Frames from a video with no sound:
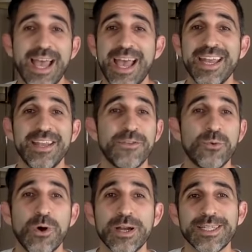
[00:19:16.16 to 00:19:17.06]
And if you
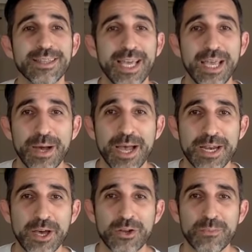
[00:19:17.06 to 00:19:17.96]
want to delay by
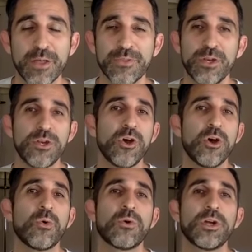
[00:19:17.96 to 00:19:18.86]
another month,
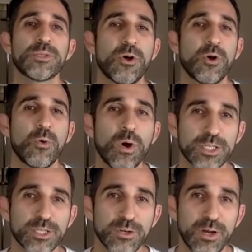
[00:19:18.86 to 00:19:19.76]
no worries, bro,
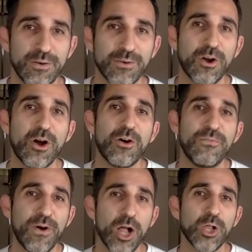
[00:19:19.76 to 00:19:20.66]
whatsoever. I'll
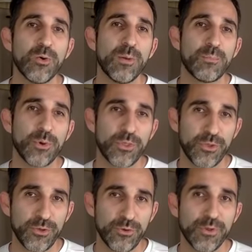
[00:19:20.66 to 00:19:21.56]
follow up with
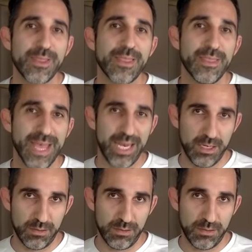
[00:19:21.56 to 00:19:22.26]
you then.